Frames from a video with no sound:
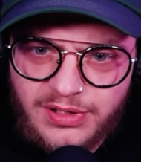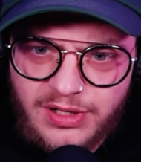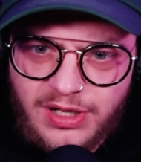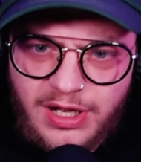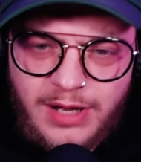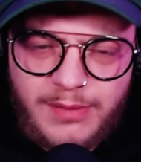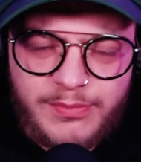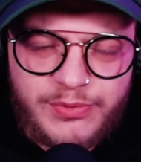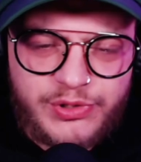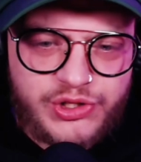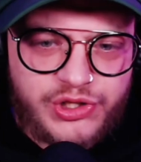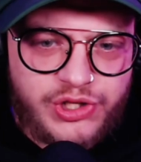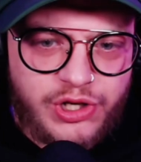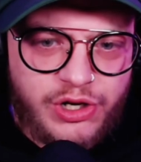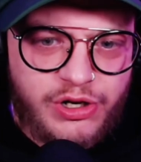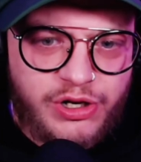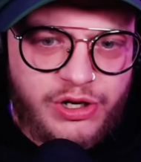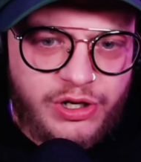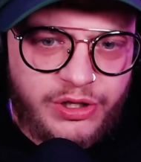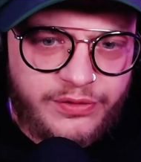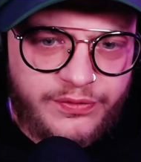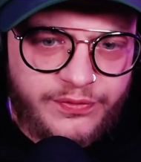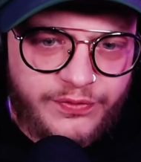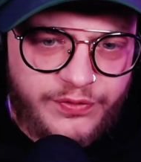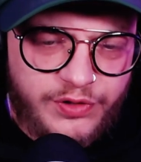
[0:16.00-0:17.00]
I'm so
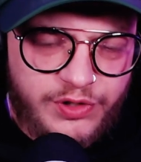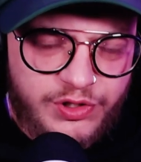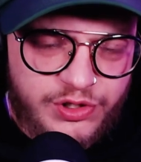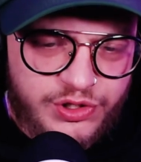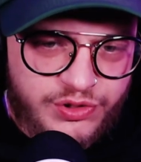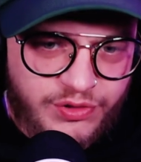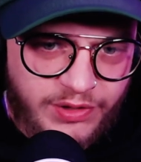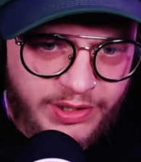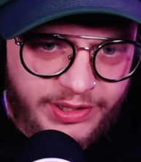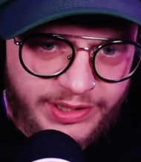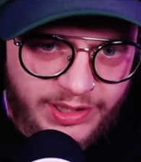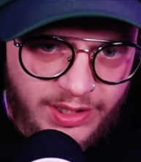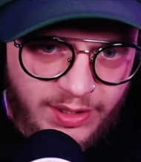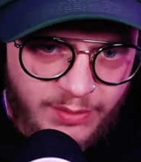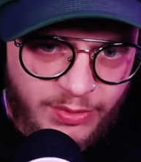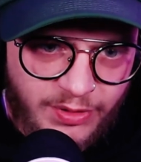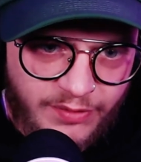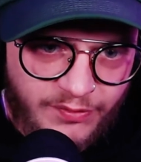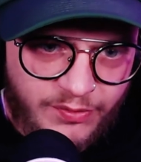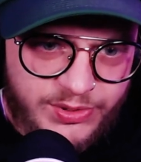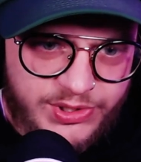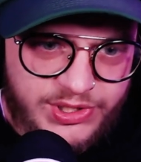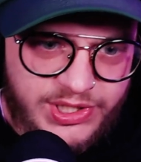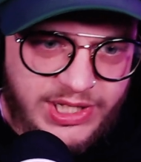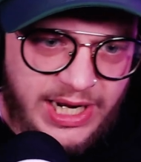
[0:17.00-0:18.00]
confused right now, bro.
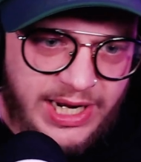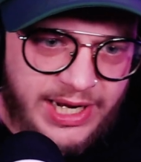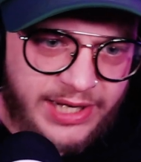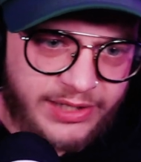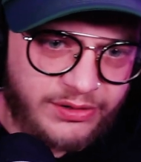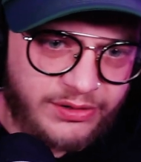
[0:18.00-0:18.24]
What's going